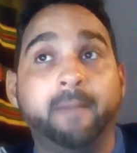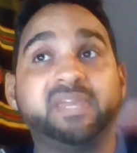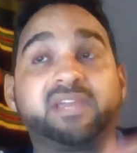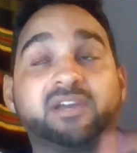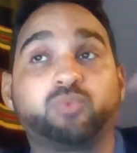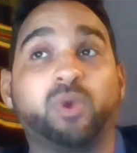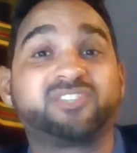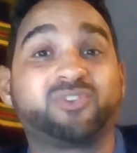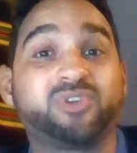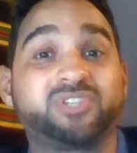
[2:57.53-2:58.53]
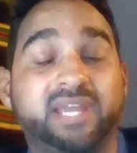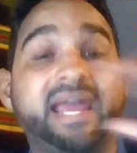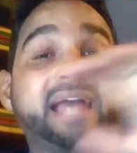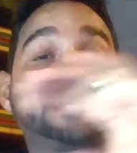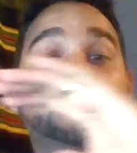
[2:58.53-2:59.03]
because Western
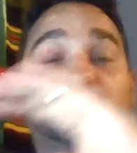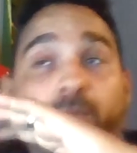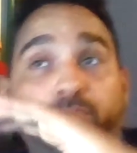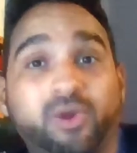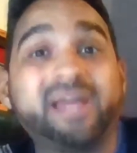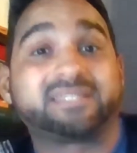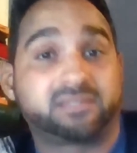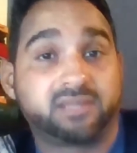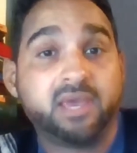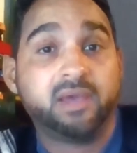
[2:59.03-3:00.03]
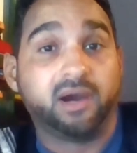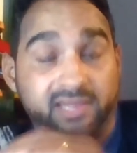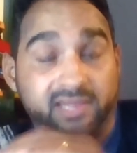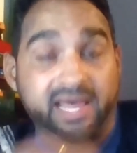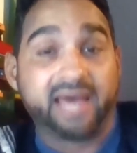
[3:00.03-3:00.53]
Christianity actually suppressed
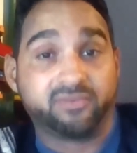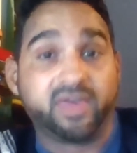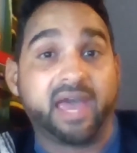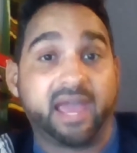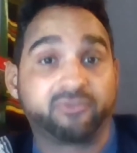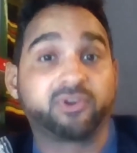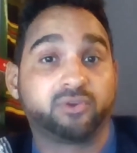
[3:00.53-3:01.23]
a lot of the African